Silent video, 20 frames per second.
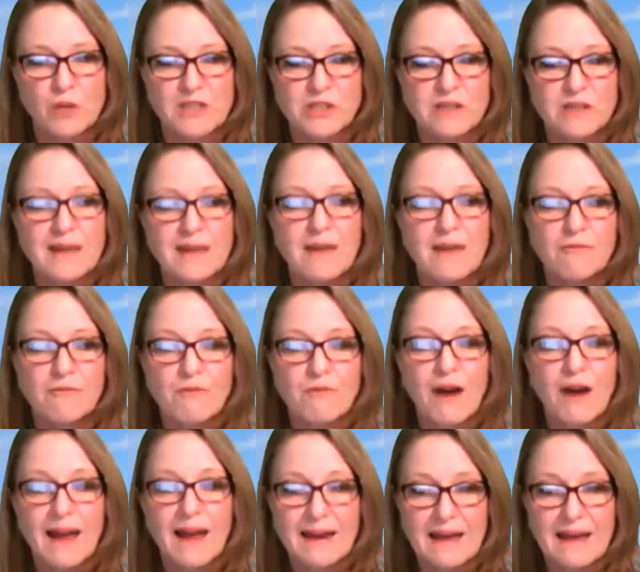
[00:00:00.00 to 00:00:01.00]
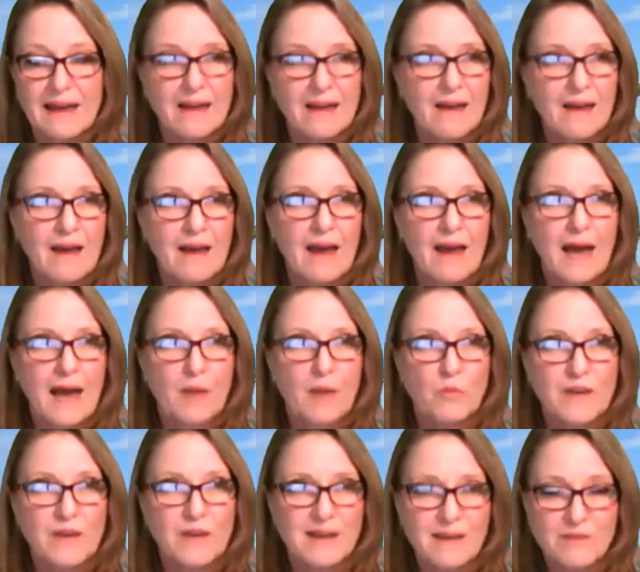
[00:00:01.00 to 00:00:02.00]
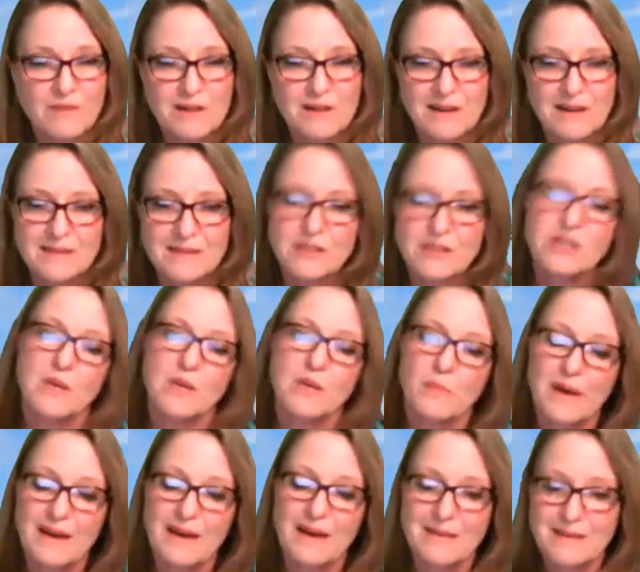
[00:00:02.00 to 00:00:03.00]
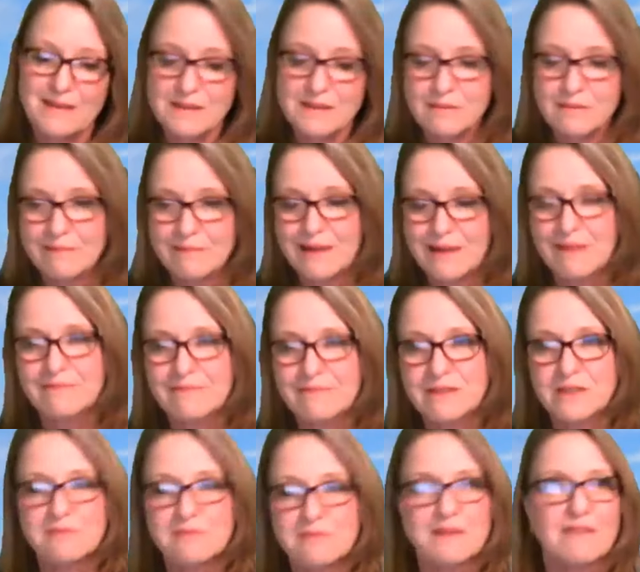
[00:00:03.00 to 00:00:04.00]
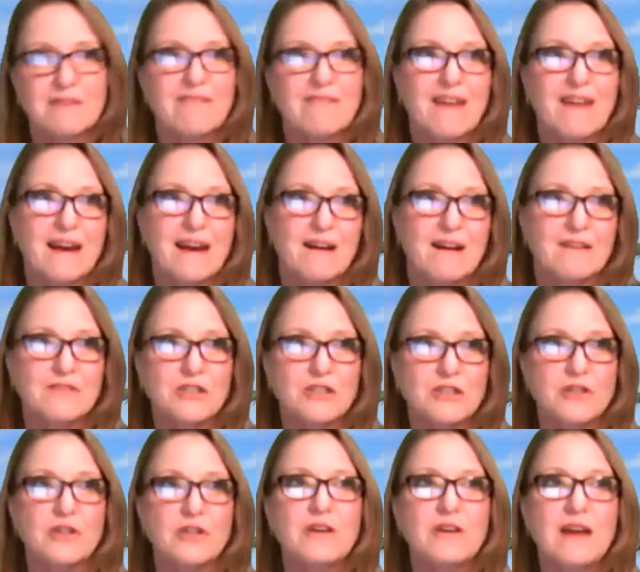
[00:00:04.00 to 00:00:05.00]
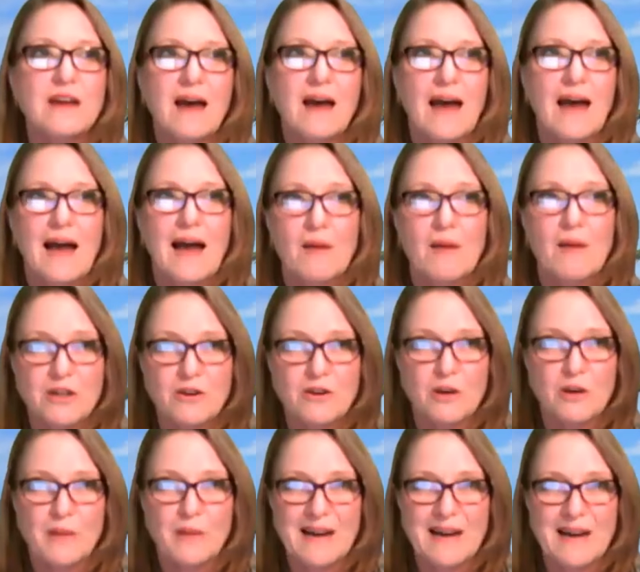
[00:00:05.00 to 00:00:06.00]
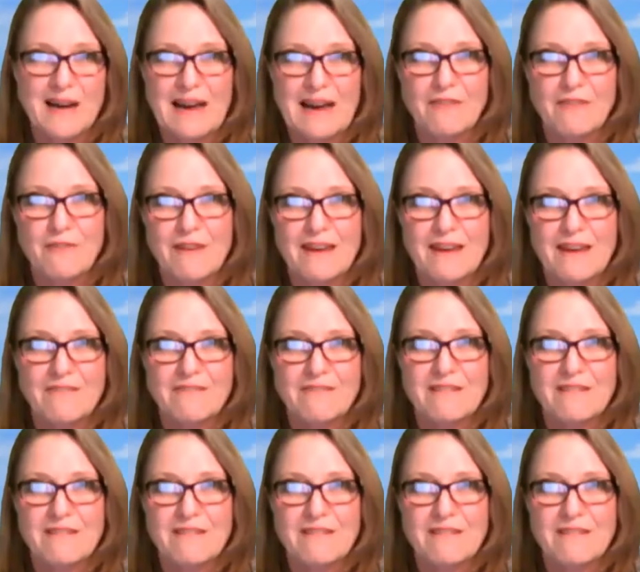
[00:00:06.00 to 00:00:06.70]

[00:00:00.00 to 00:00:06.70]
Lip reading: She said, okay, Friday, we're going to have a glass of champagne. That's what we often do on a Friday afternoon. I want to know about LifeWave.